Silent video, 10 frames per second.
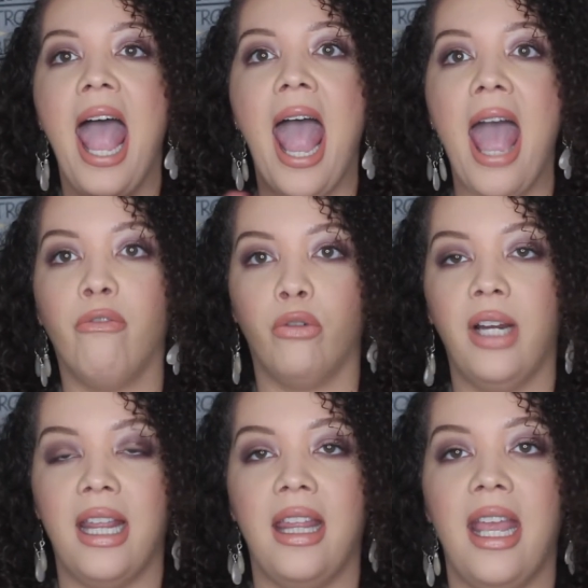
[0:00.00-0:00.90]

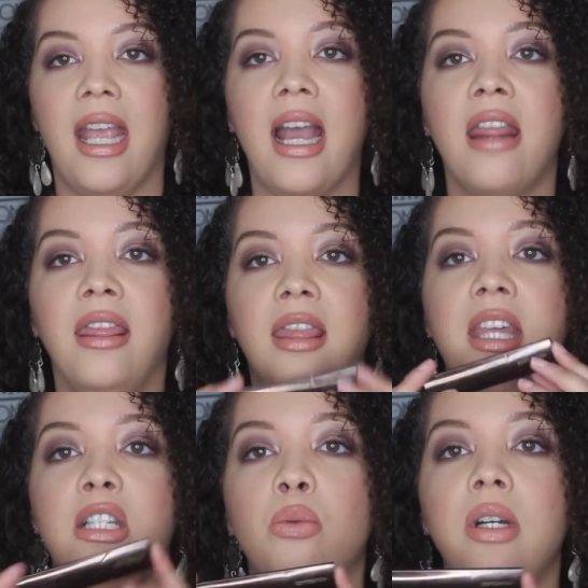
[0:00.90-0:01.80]
everything.
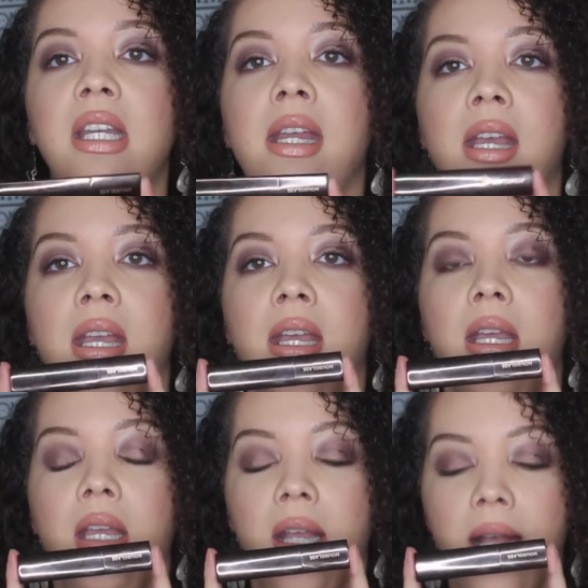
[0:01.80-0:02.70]
This one
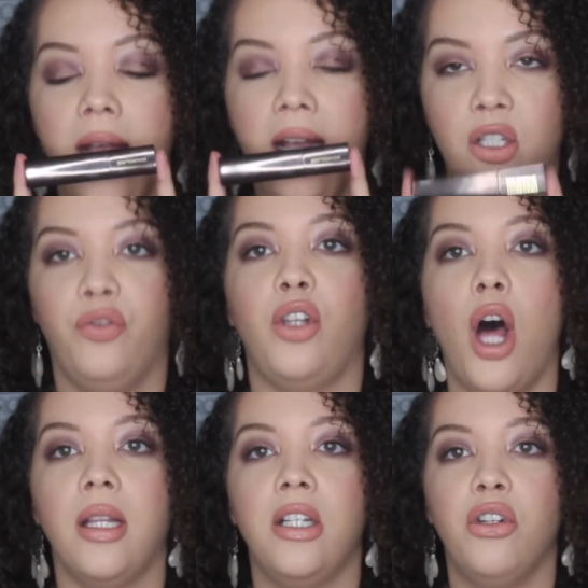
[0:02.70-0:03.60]
is
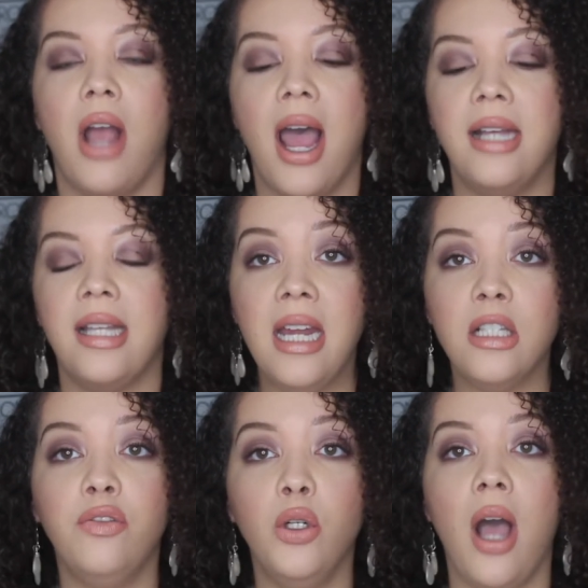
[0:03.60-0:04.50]
flawless, you guys. It
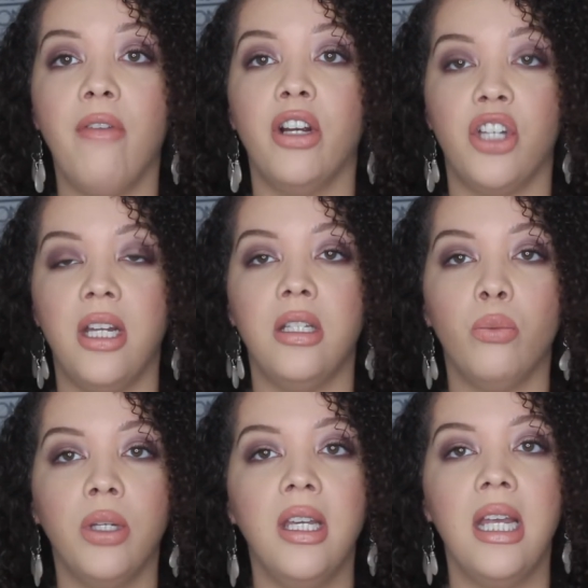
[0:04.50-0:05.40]
is full coverage. It is a
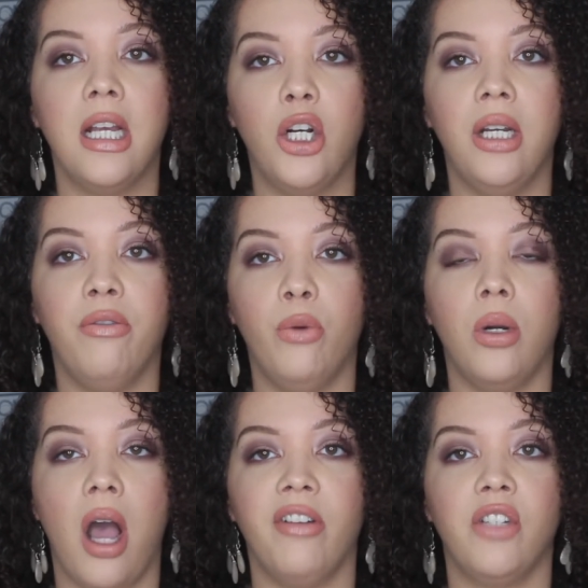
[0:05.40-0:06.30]
really good
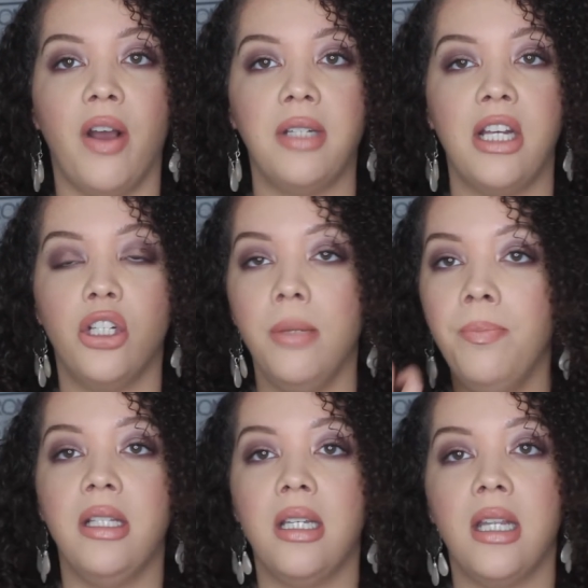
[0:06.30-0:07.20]
full coverage foundation.
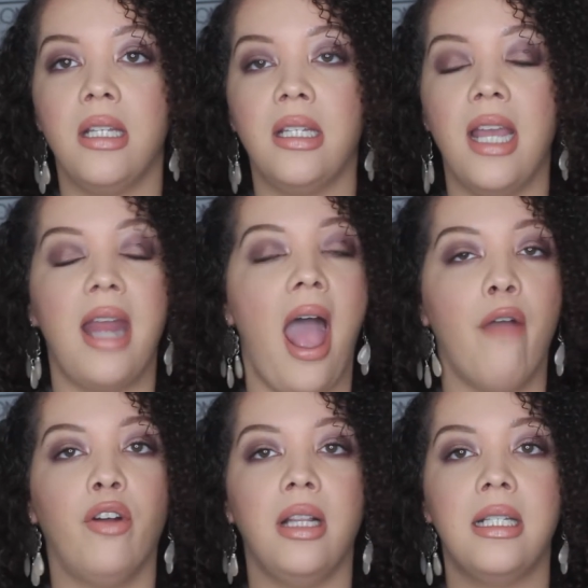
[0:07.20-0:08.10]
Blends into the skin
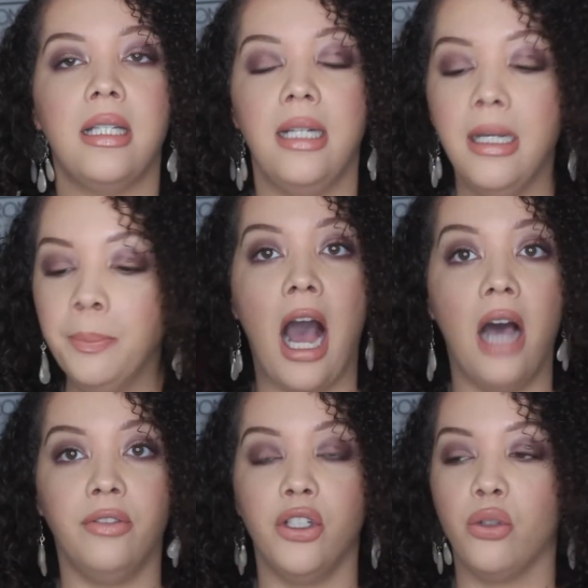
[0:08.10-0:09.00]
effortlessly,
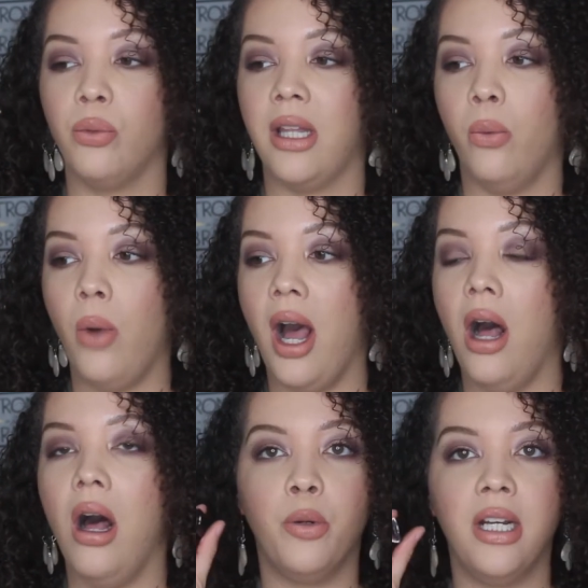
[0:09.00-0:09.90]
covers really
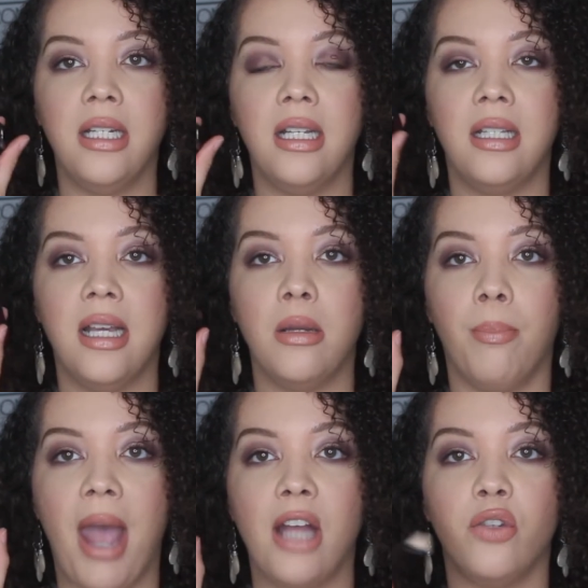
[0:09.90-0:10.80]
well. Pretty decent
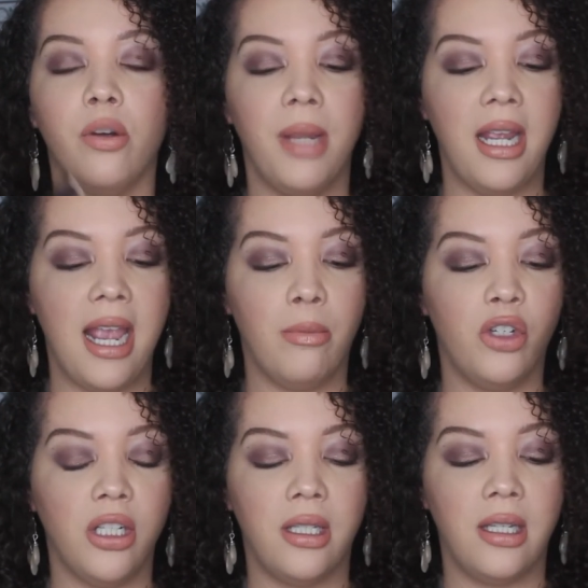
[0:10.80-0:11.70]
match for me.
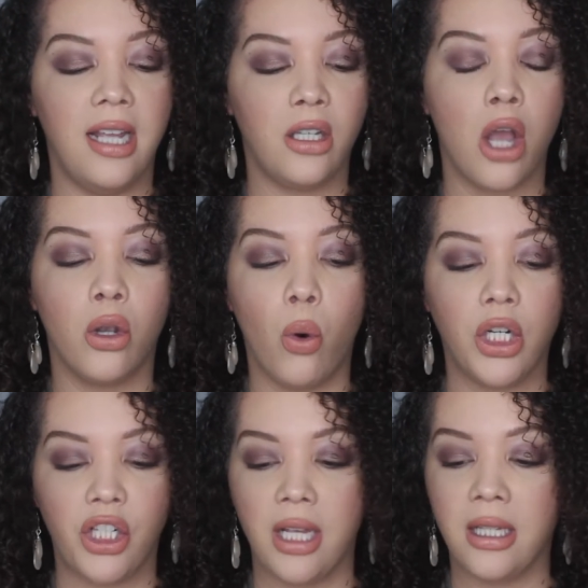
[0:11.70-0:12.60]
It's
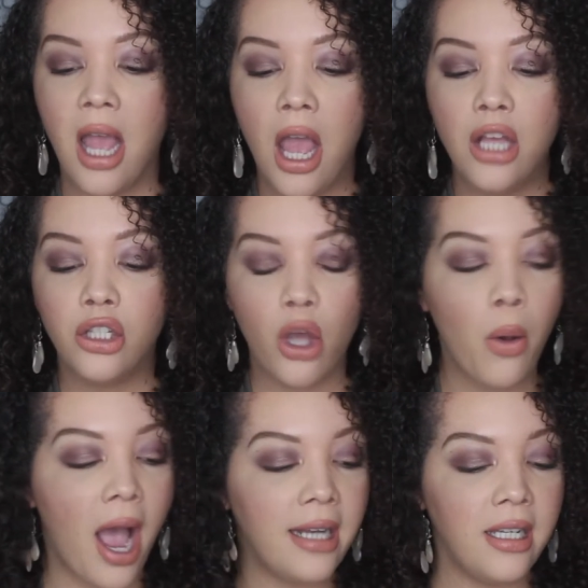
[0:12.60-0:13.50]
gorgeous.
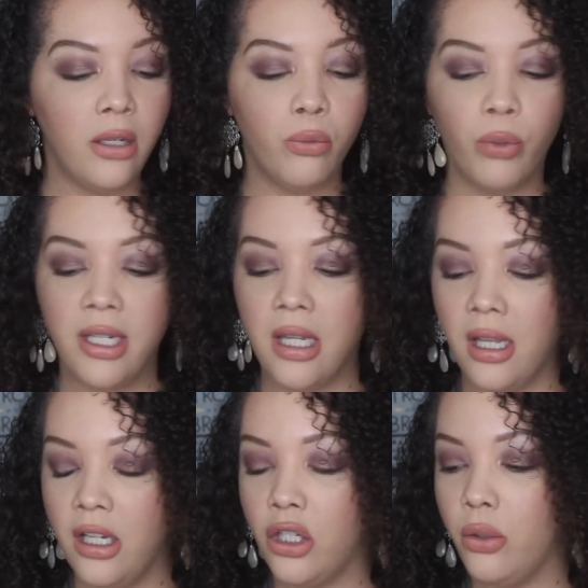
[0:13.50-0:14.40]
So I did
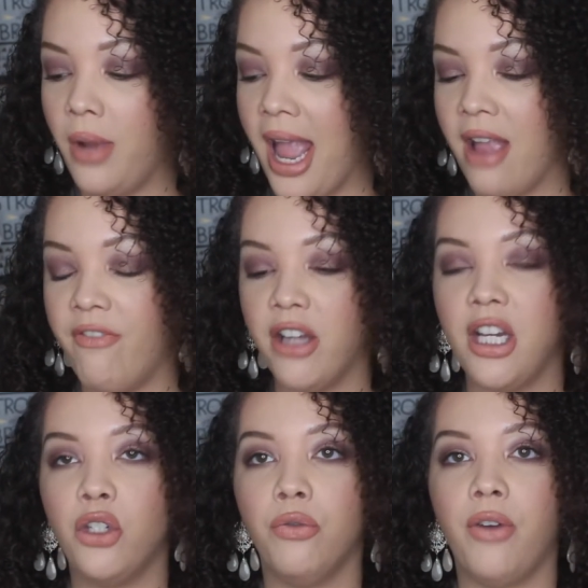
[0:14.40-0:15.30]
recently do a
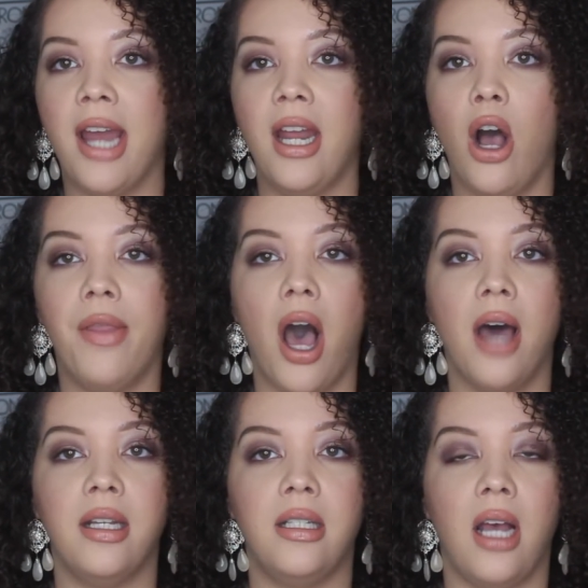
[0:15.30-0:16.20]
Foundation Friday on the
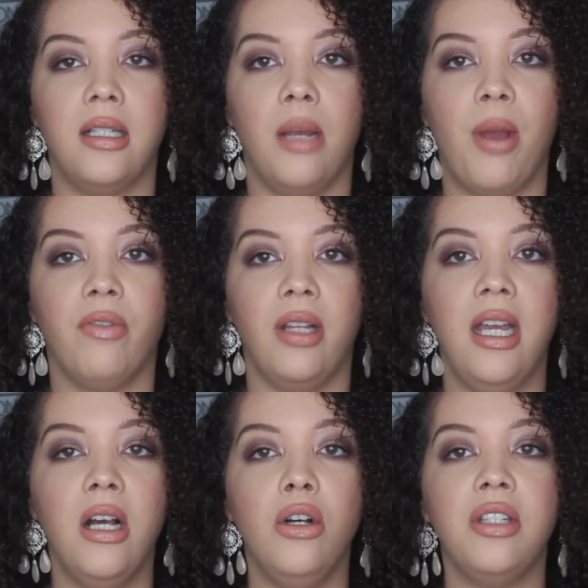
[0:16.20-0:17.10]
Anastasia Beverly
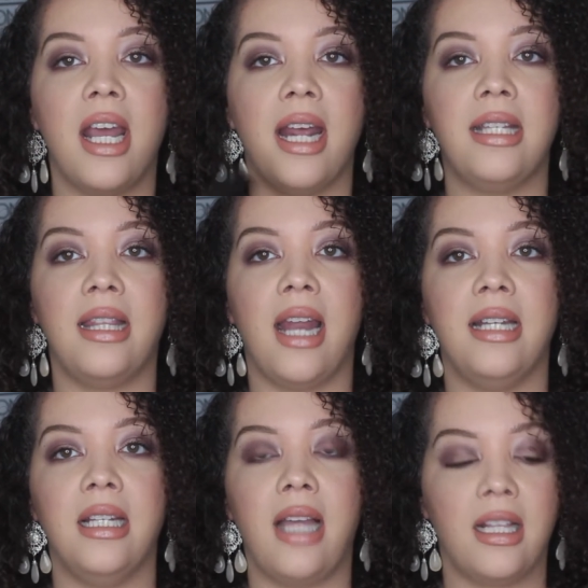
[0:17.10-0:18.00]
Hills, and I said that I
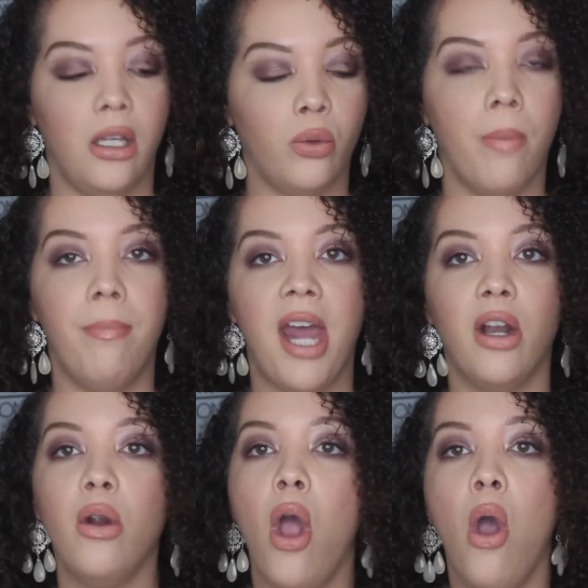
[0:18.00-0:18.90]
did like this one
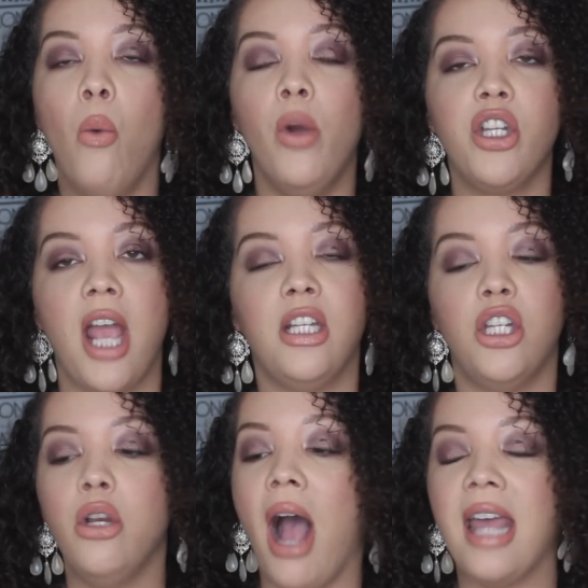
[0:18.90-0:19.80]
better, which I
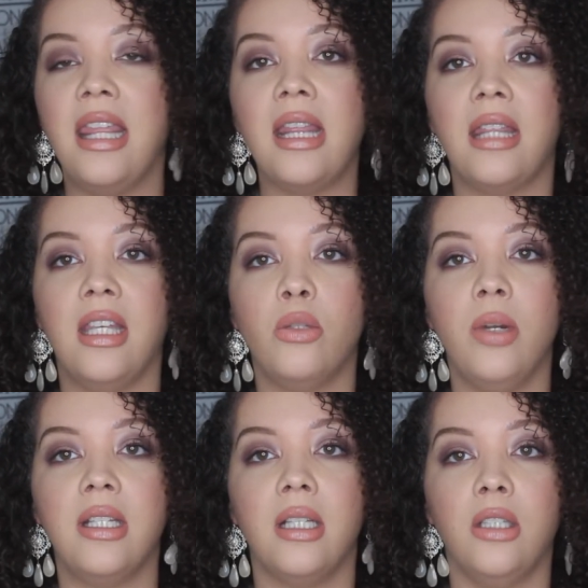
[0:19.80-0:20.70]
do. I think that this
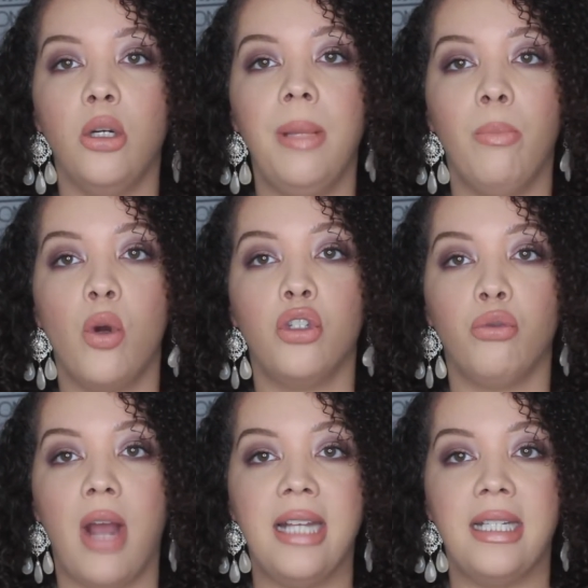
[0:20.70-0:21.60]
one is a little bit more
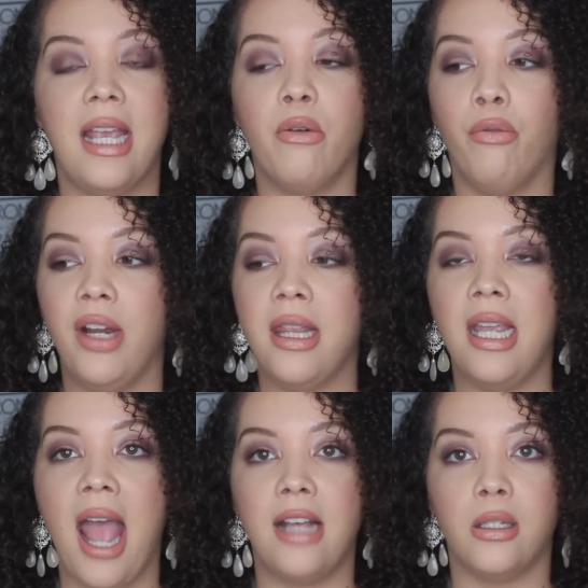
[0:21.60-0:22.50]
dry skin
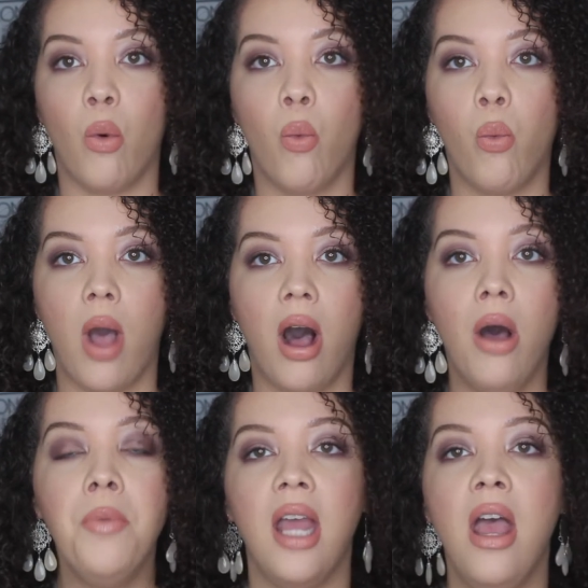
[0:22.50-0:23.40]
friendly as well.